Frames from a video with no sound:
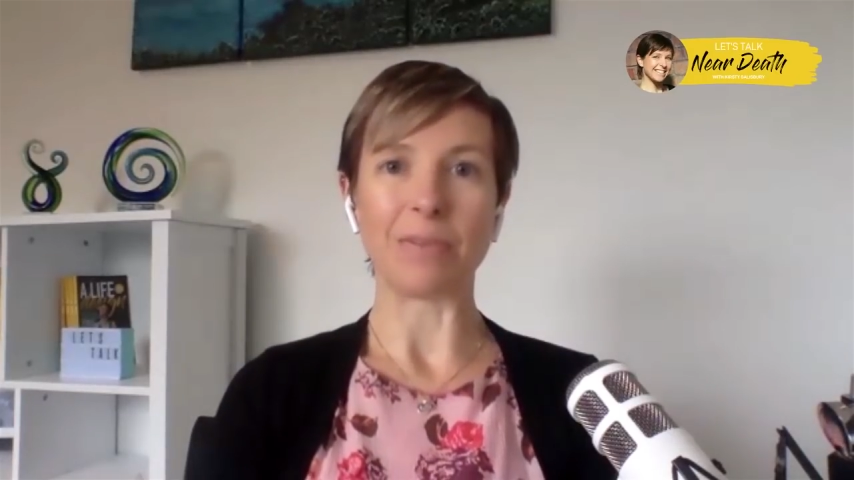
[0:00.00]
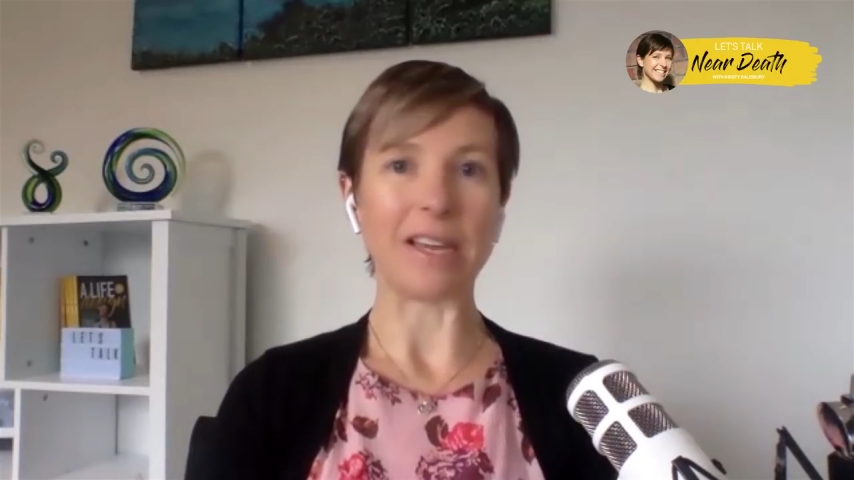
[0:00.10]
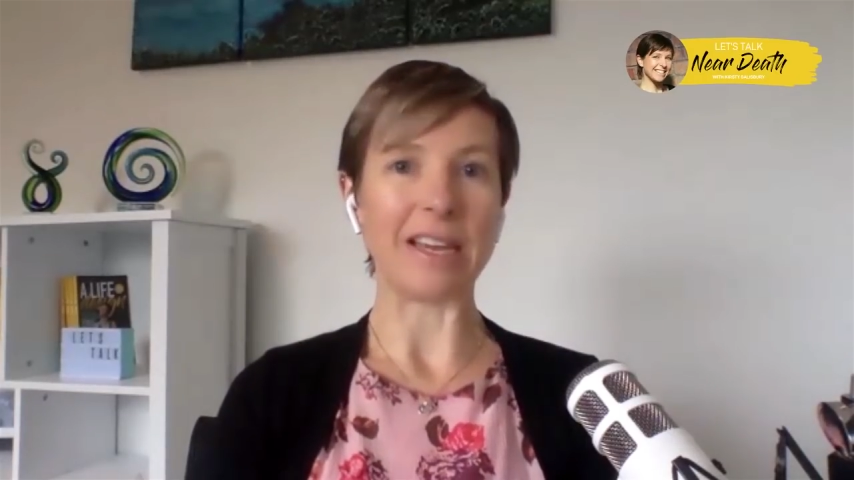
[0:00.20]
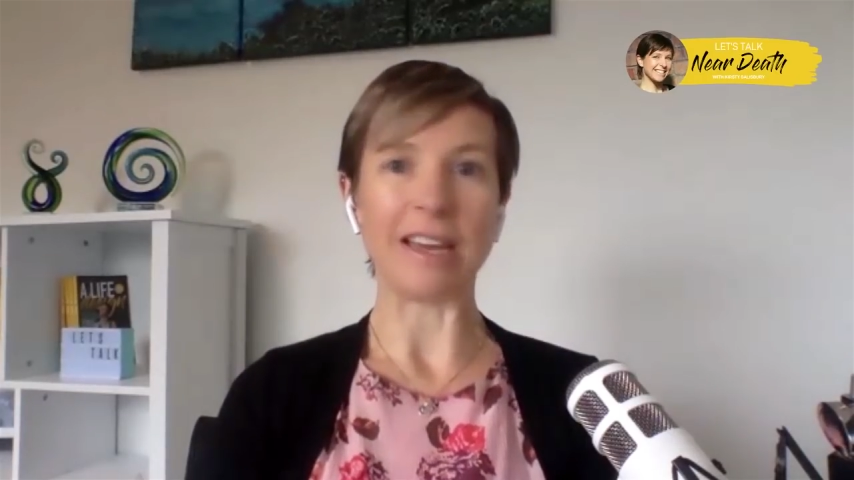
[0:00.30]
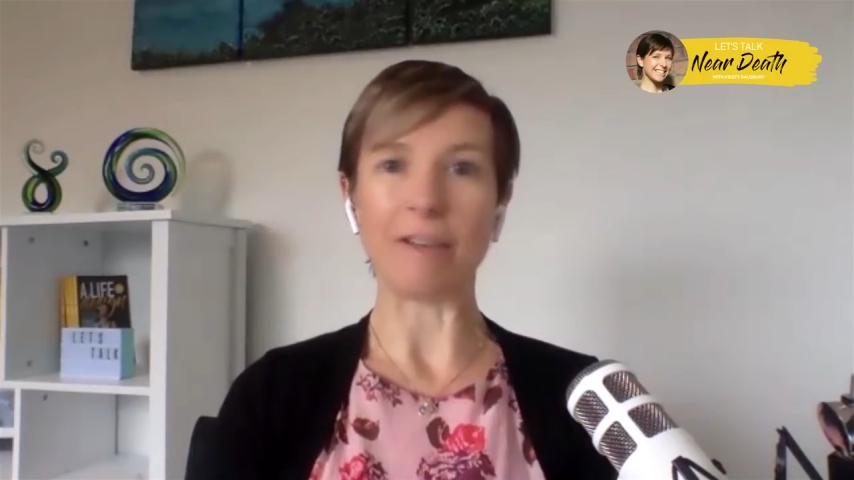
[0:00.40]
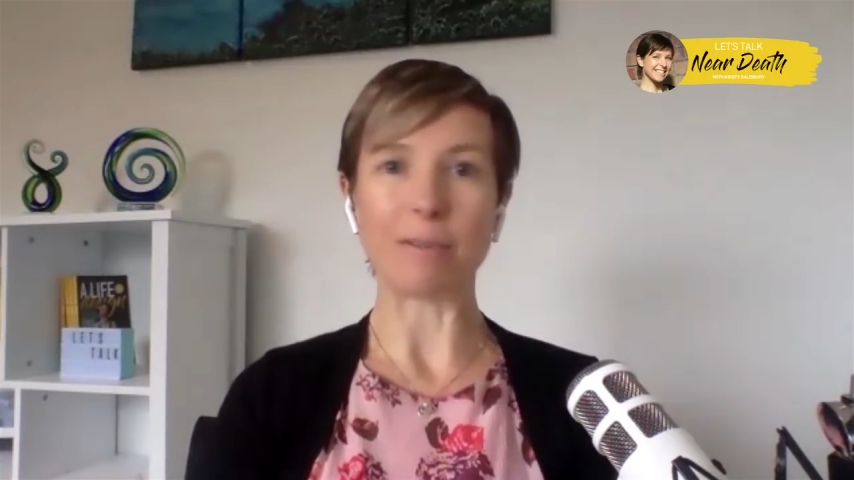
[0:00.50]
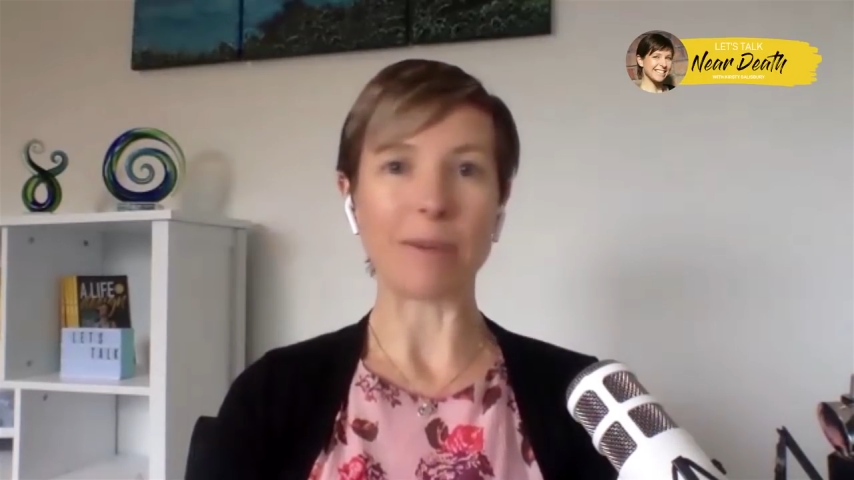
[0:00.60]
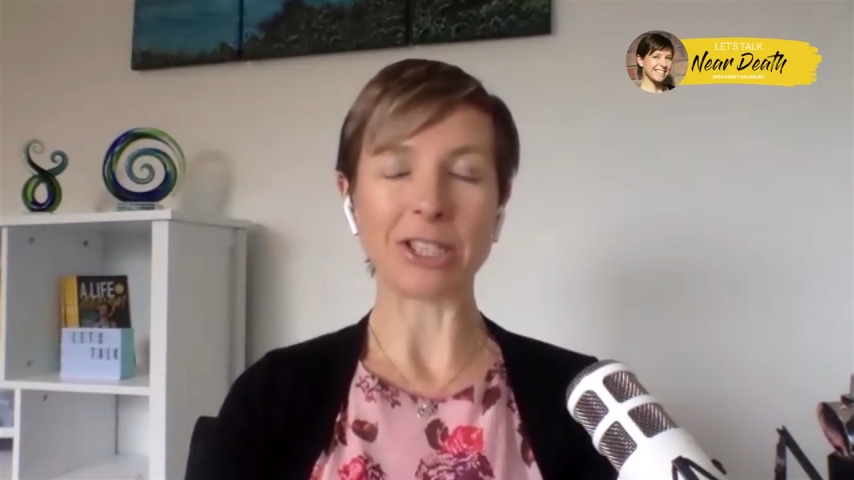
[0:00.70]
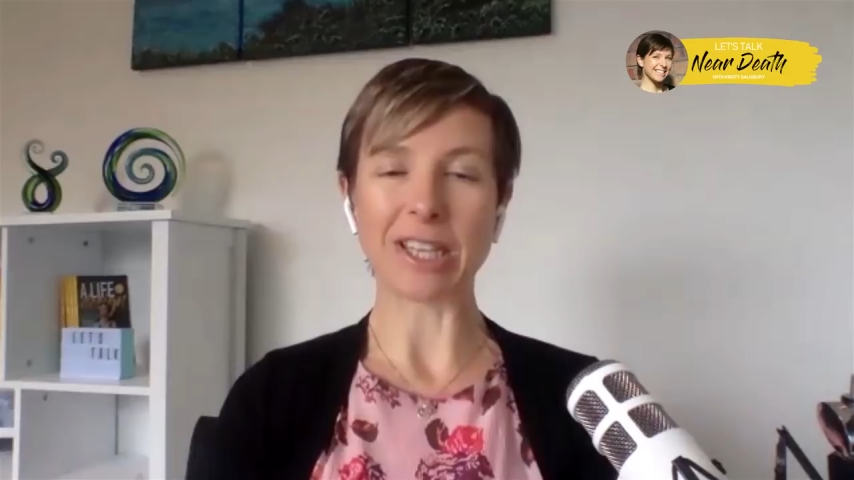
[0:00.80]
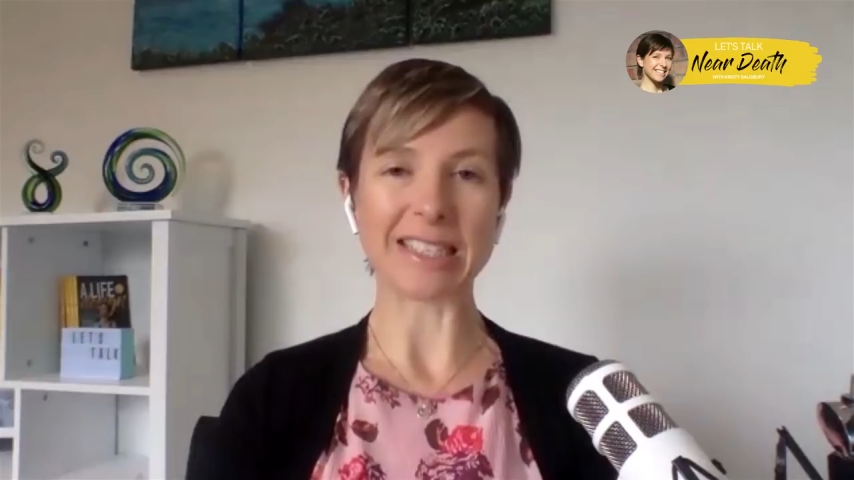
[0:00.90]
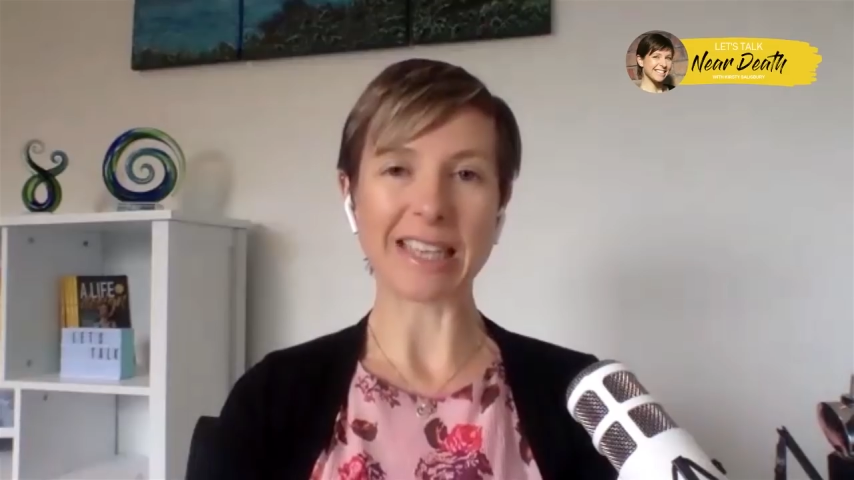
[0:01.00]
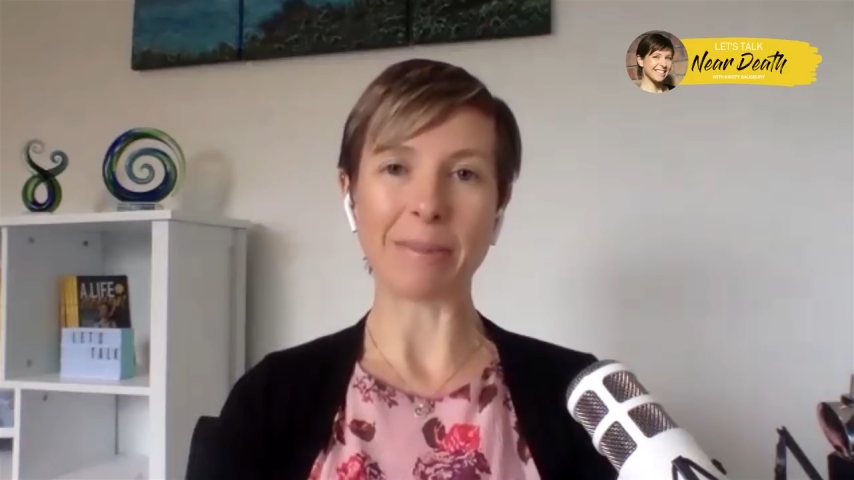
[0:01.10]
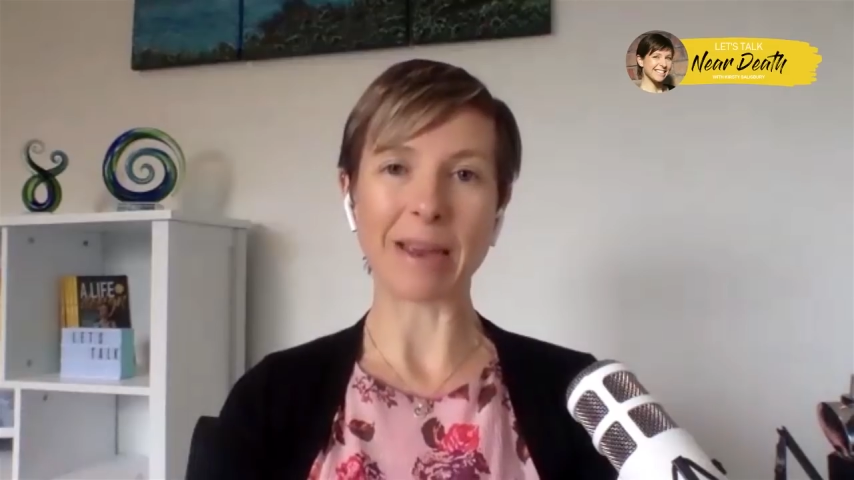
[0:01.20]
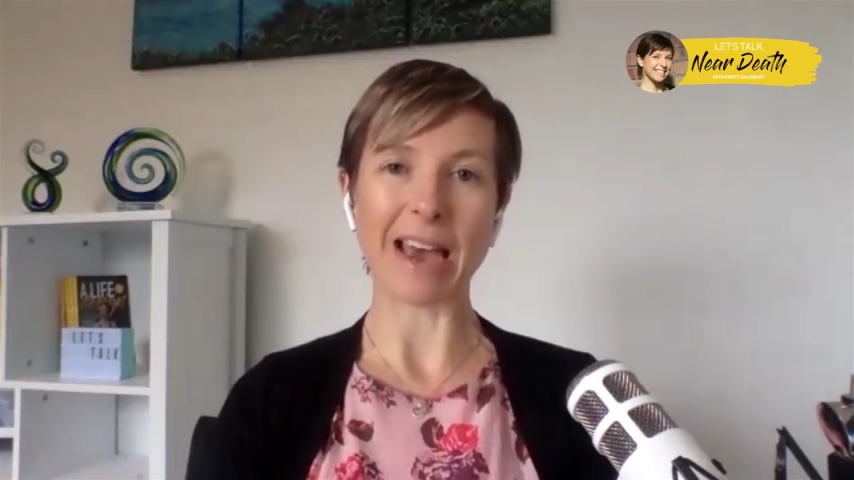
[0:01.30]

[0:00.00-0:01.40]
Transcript: the information that's coming